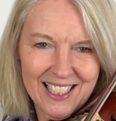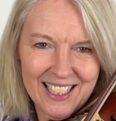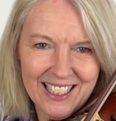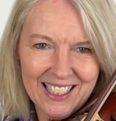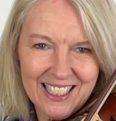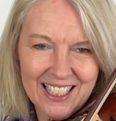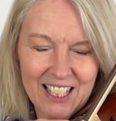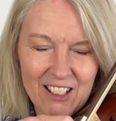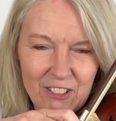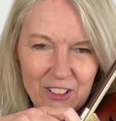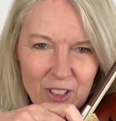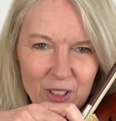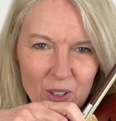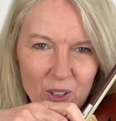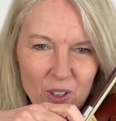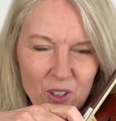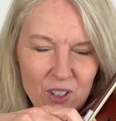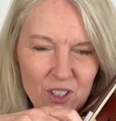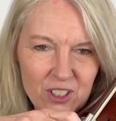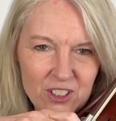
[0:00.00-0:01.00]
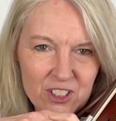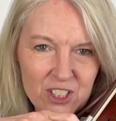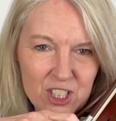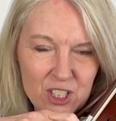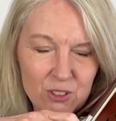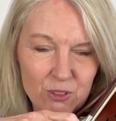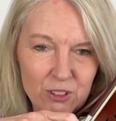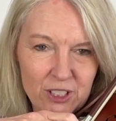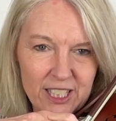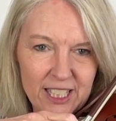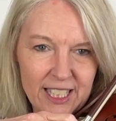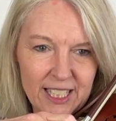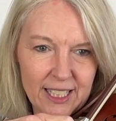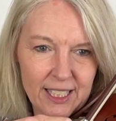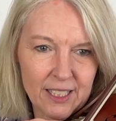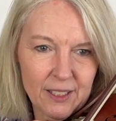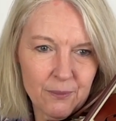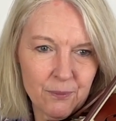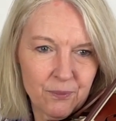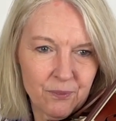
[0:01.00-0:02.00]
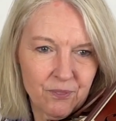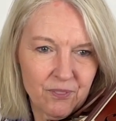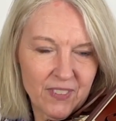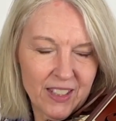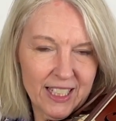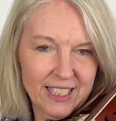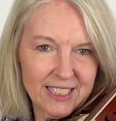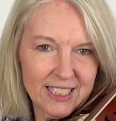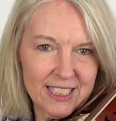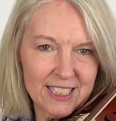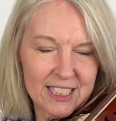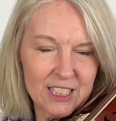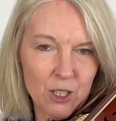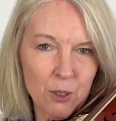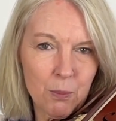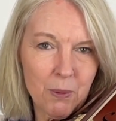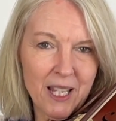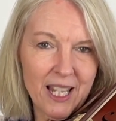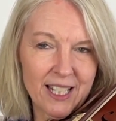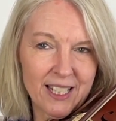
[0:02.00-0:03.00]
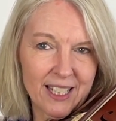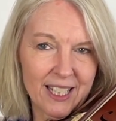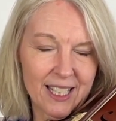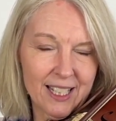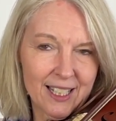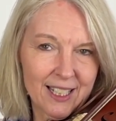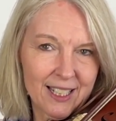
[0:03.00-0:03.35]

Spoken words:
Carry on. 3. Is it still blending?